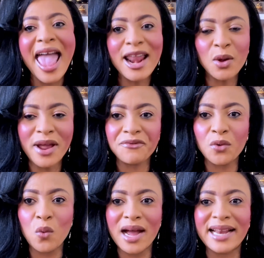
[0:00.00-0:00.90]
Hello
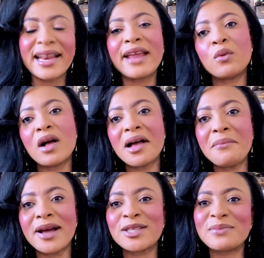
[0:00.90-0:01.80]
everyone and
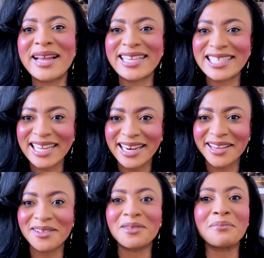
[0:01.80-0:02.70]
welcome back to my
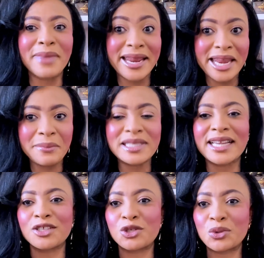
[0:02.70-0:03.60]
channel. My name is
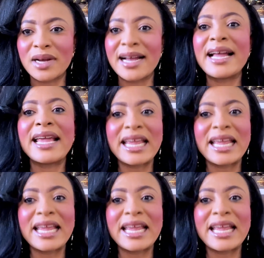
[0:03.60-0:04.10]
Achua.